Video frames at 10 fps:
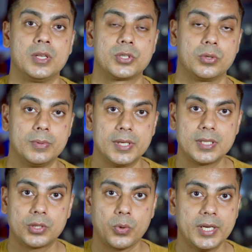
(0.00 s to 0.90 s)
So
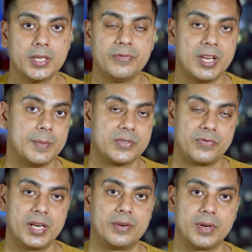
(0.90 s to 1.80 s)
it's quite a famous
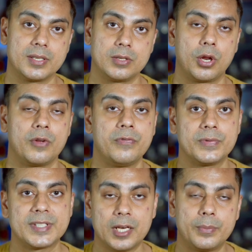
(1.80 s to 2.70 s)
fragrance. A lot
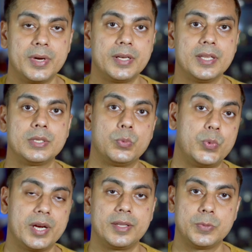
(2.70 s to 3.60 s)
of celebrities
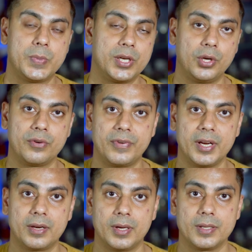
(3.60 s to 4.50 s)
wear this particular
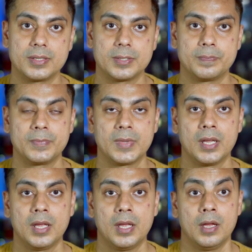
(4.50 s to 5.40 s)
fragrance.
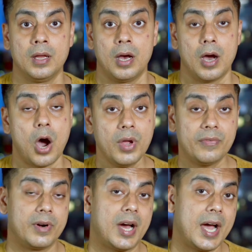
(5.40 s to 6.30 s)

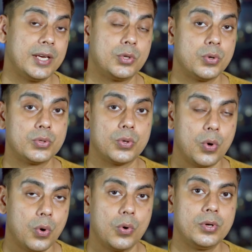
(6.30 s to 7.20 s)
However, I don't
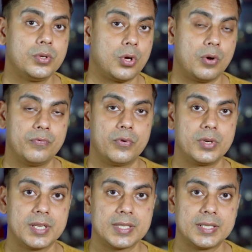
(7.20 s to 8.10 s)
own Tom
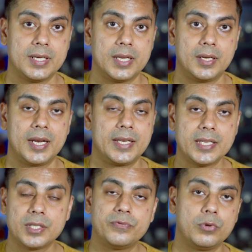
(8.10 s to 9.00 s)
Ford Tuscan Leather, at
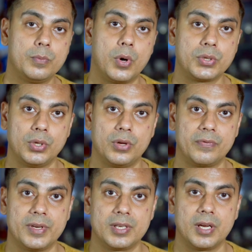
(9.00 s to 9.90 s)
least the full bottle
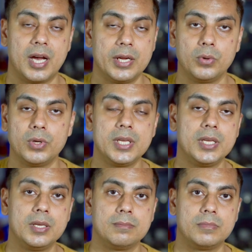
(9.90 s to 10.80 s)
of it. I
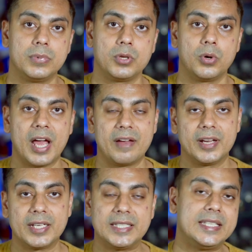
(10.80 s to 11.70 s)
only, you know,
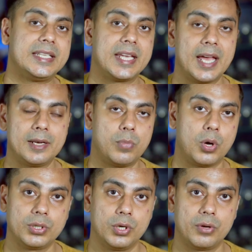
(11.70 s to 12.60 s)
have a decant
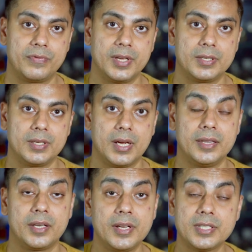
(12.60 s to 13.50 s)
bottle of it.
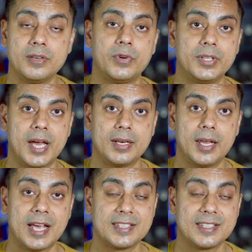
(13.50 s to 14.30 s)
And the reason for that